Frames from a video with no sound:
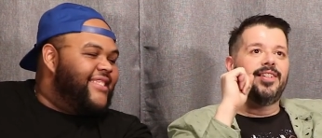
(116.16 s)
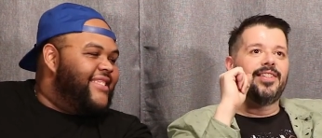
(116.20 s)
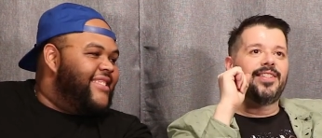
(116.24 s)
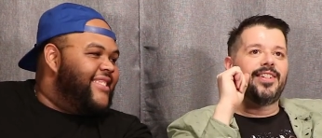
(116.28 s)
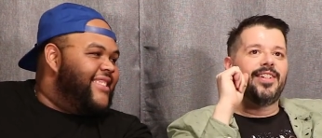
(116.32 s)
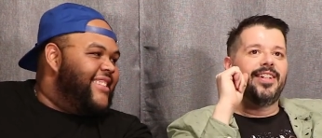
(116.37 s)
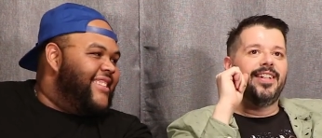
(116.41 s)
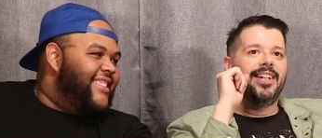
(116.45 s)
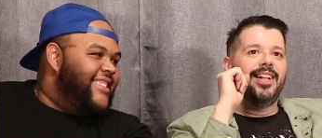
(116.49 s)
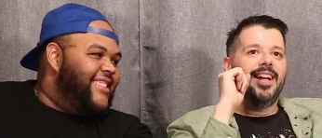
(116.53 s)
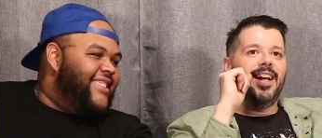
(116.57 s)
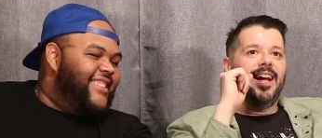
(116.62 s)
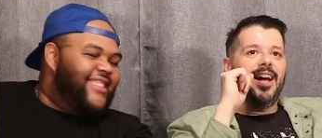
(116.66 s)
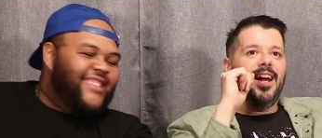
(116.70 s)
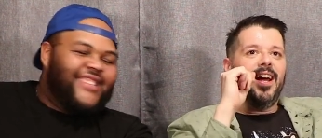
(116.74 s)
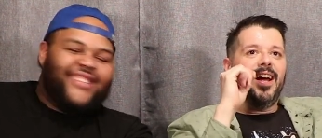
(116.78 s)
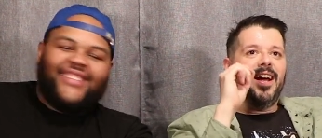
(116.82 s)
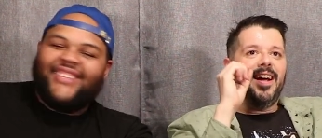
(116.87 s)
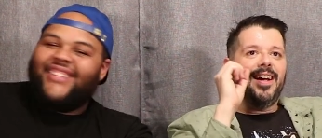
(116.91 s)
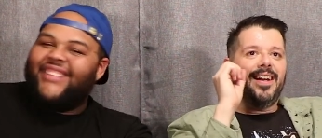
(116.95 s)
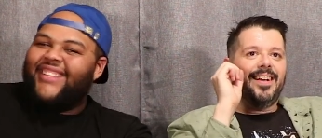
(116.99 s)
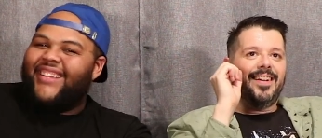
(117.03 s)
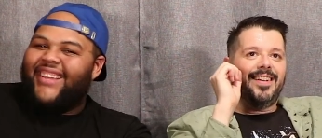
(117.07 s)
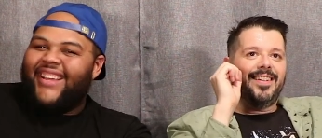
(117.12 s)
Speaker 1: Dessert.
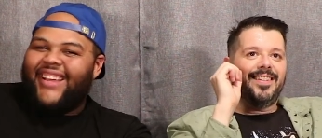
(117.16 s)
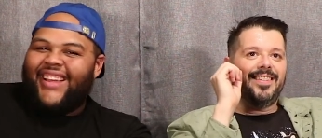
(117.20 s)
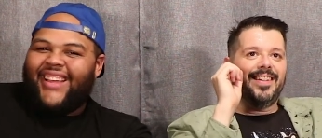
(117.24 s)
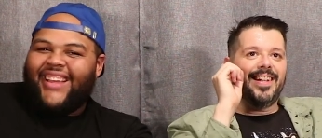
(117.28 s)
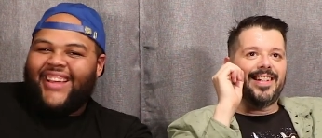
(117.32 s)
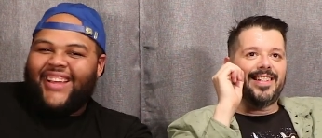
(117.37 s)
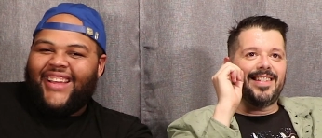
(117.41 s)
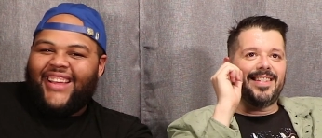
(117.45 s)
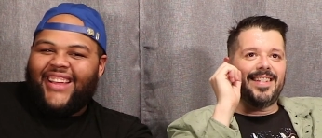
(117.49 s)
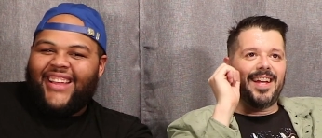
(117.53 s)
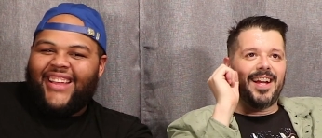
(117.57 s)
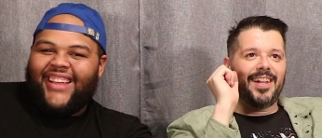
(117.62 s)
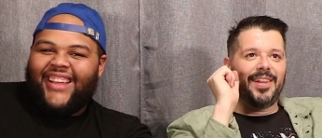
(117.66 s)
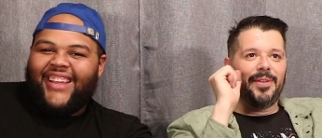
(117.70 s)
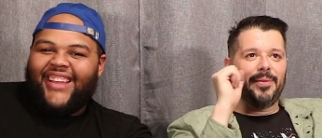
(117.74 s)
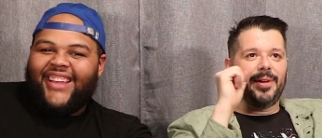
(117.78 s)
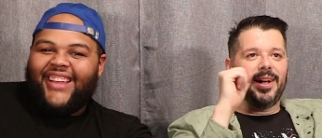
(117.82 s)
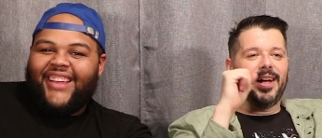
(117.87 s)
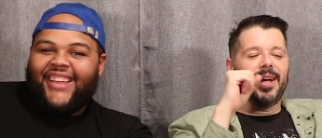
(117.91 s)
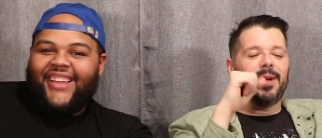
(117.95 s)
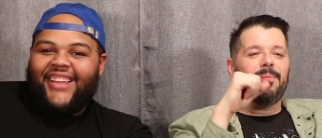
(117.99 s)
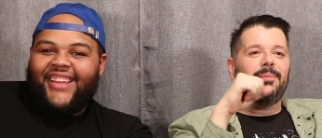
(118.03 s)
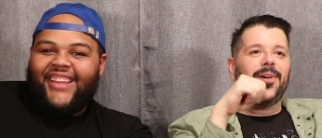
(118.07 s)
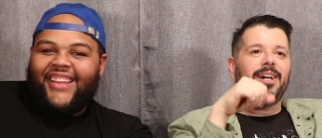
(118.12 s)
That's exactly what
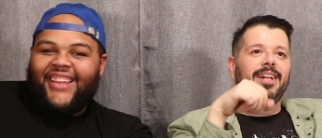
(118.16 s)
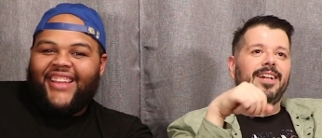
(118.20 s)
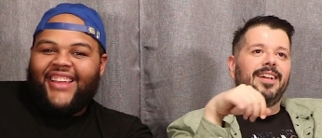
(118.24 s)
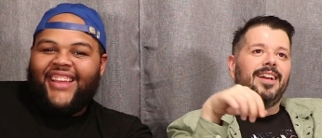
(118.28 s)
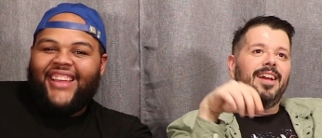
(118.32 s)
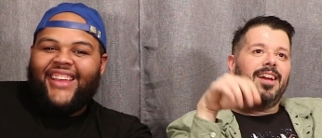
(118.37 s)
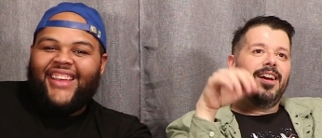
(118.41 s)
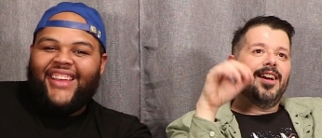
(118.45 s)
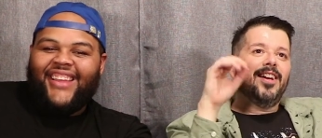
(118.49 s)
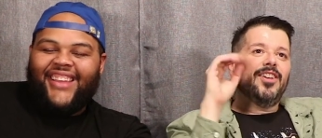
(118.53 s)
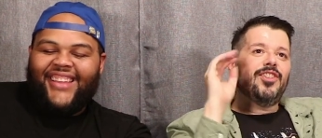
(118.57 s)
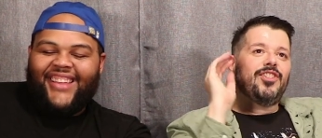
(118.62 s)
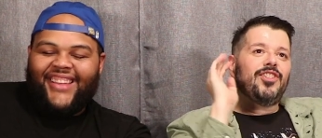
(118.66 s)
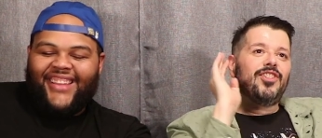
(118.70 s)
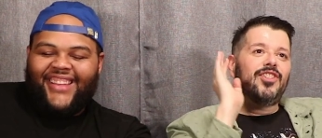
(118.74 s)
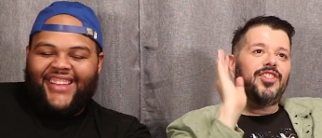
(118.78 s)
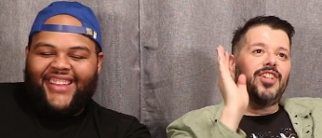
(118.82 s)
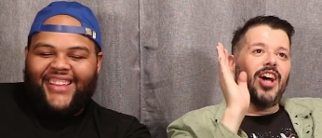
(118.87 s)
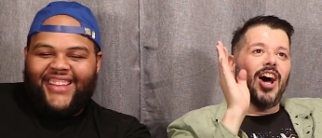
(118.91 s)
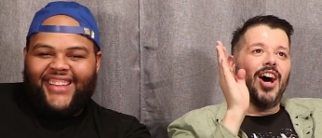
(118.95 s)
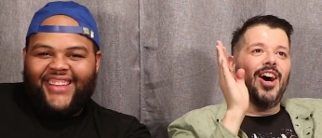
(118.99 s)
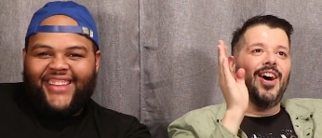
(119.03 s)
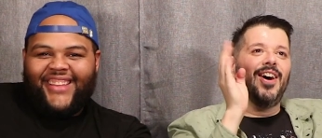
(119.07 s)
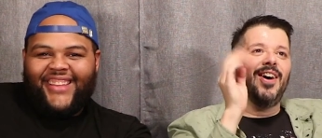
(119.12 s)
I had in mind.
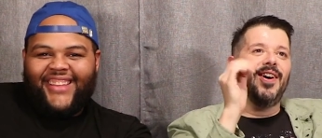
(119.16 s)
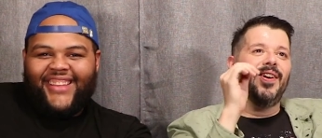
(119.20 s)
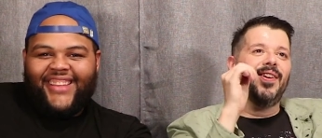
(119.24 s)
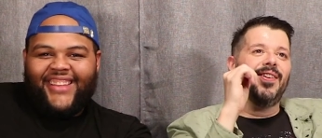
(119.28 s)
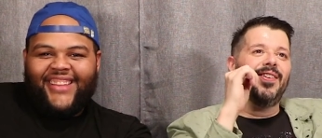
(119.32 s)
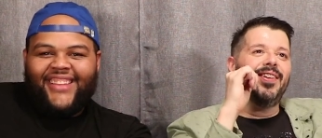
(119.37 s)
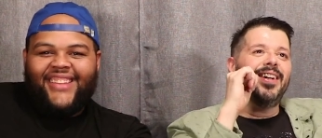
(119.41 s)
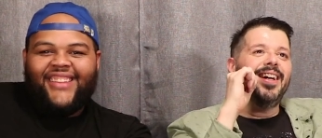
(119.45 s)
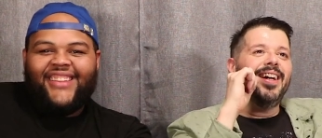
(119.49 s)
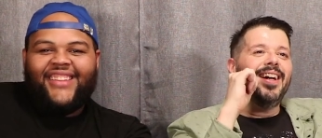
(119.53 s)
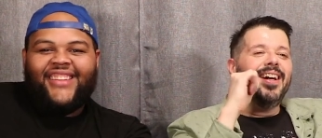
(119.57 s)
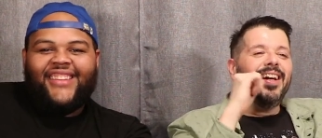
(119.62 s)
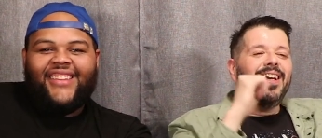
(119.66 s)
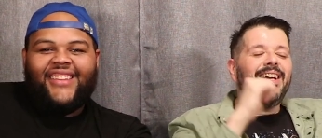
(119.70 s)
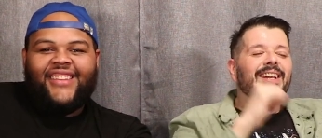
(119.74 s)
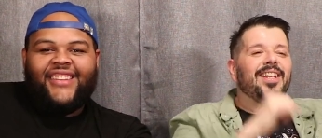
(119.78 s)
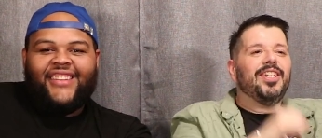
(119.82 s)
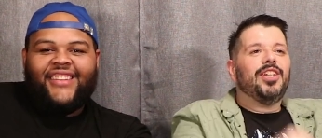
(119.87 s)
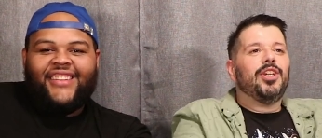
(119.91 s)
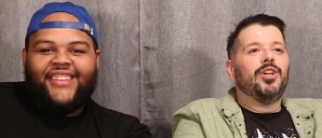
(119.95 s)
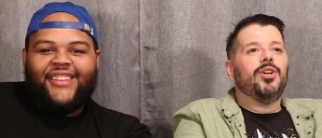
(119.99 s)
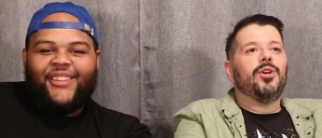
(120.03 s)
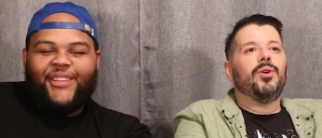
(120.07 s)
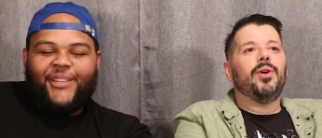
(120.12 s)
So
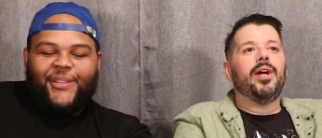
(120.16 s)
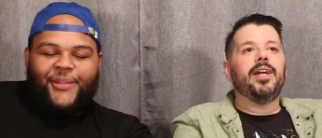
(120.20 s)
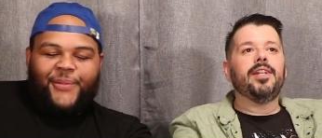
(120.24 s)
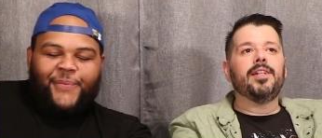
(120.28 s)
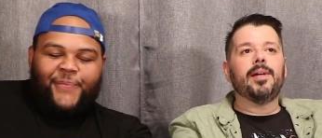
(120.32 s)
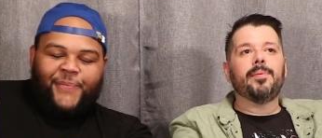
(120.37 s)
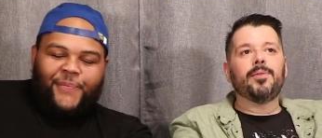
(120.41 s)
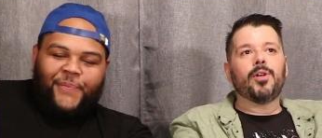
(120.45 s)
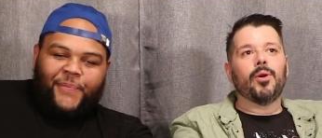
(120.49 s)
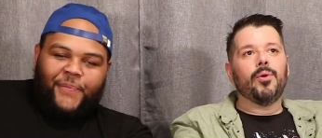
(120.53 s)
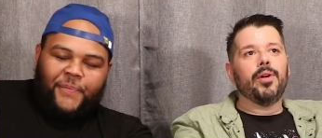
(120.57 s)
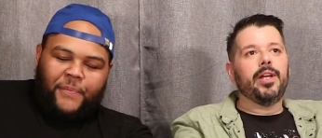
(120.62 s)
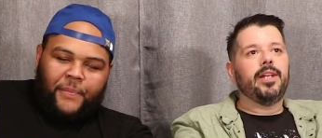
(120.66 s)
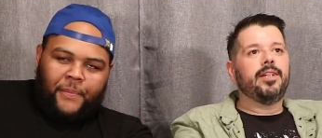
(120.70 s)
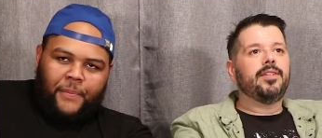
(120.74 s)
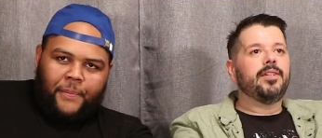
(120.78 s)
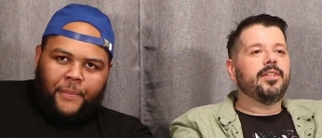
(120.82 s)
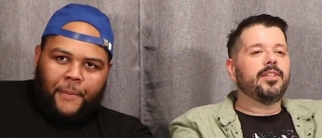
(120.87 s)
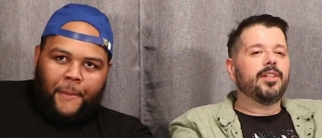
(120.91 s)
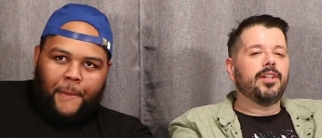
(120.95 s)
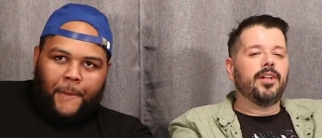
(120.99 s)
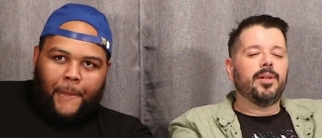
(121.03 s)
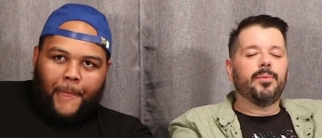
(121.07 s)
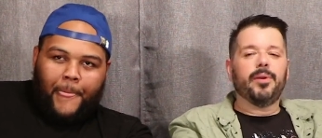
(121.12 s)
you end up going to
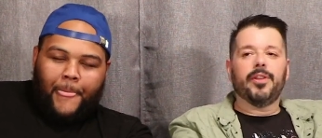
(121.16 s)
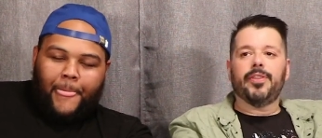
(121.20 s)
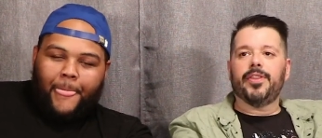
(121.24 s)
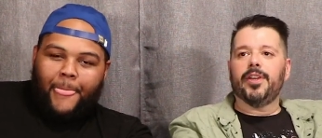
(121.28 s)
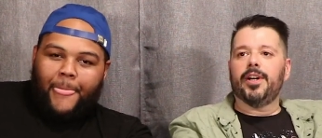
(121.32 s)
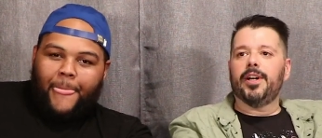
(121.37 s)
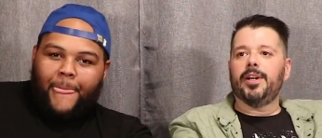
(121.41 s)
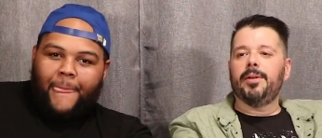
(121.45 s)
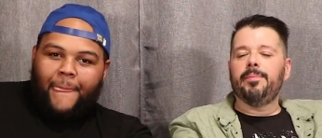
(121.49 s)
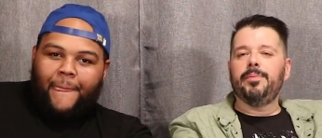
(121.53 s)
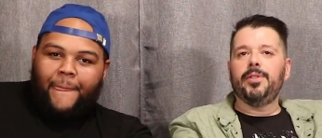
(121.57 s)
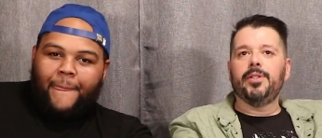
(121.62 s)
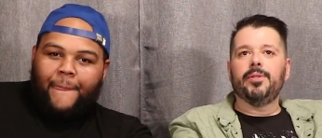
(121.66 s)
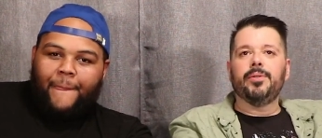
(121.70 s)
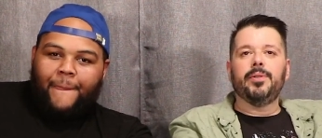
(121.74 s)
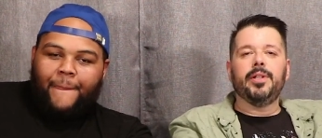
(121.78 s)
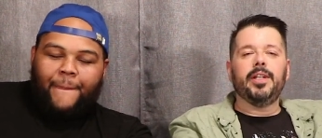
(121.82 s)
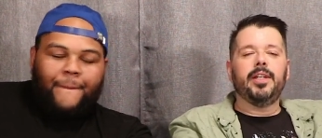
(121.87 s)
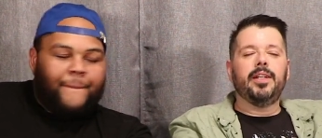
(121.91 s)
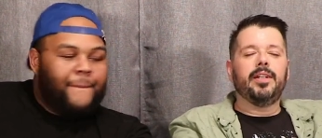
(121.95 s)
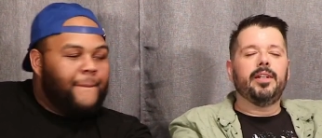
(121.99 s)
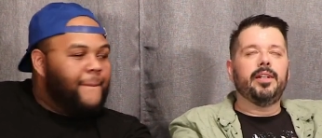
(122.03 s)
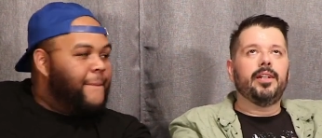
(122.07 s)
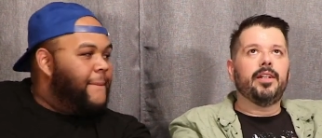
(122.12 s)
dinner with them. You
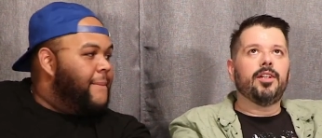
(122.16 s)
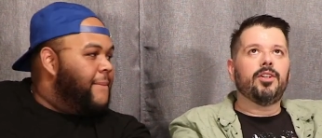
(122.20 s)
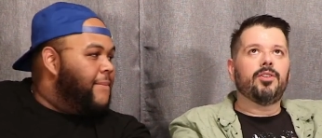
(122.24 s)
eat an